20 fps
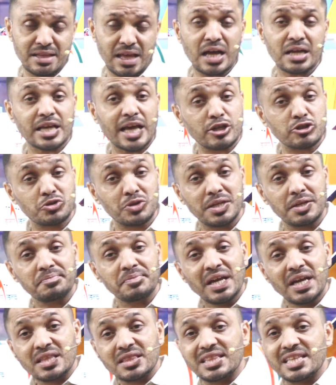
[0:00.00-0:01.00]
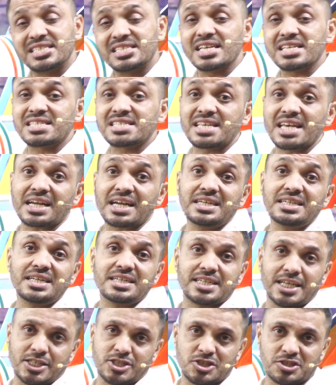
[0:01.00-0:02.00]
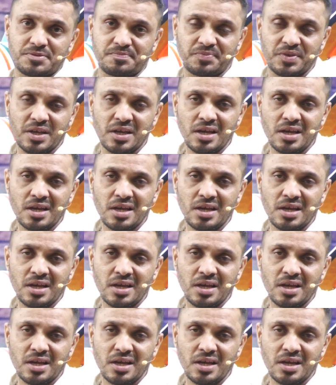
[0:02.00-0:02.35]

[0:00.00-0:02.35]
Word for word: Uh, actually, this is the second test.